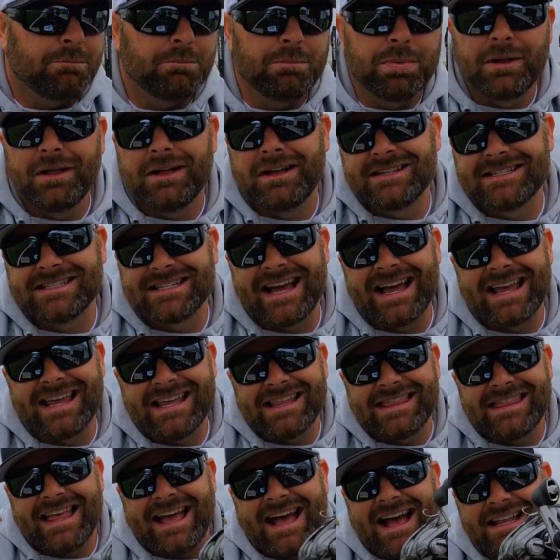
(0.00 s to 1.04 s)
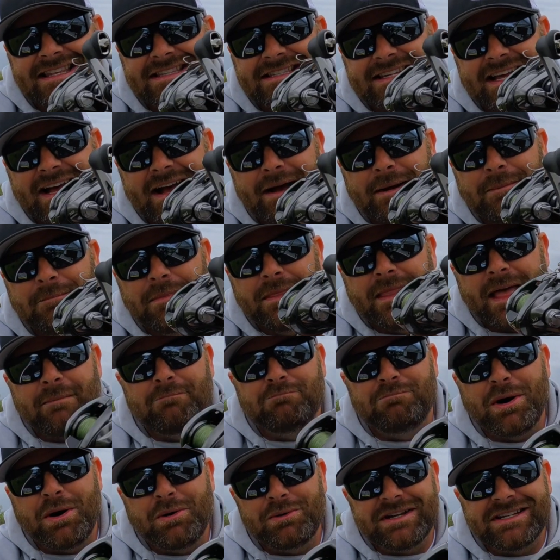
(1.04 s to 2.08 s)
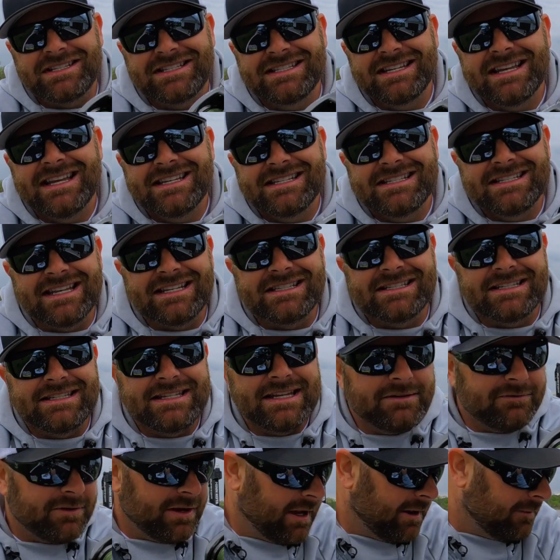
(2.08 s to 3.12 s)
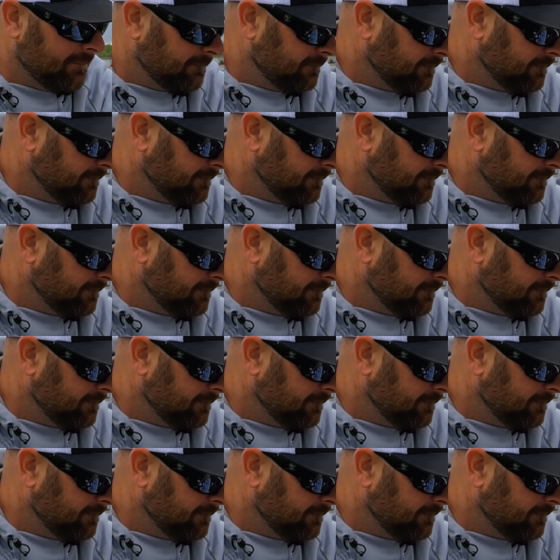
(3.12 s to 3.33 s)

Plus, I get that that bonus sensitivity.